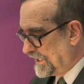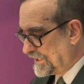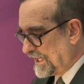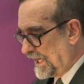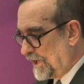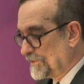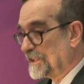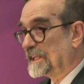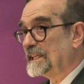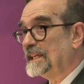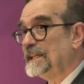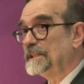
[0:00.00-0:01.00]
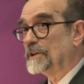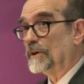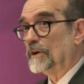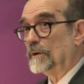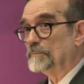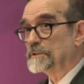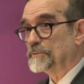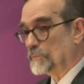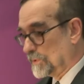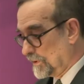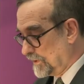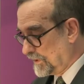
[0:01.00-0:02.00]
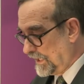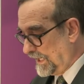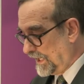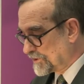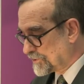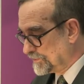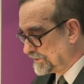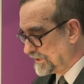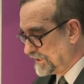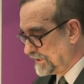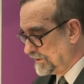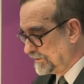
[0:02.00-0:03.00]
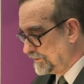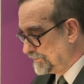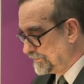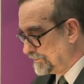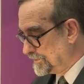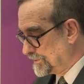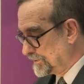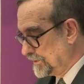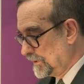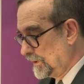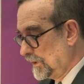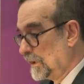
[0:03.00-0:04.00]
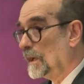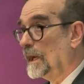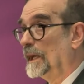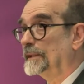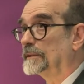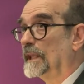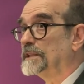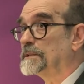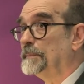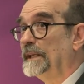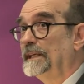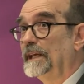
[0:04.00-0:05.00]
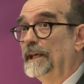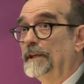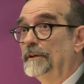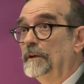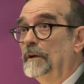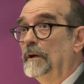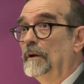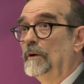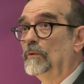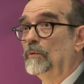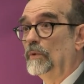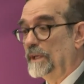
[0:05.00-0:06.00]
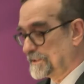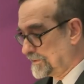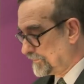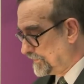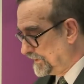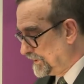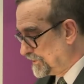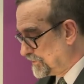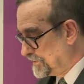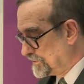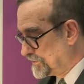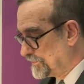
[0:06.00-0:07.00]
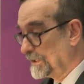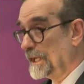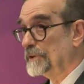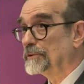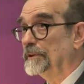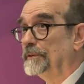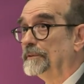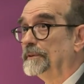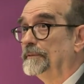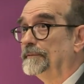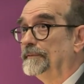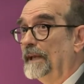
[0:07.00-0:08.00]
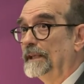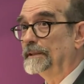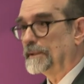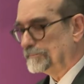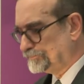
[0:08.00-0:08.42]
at how the key terms were actually used. And let's begin with religion's relation to faith.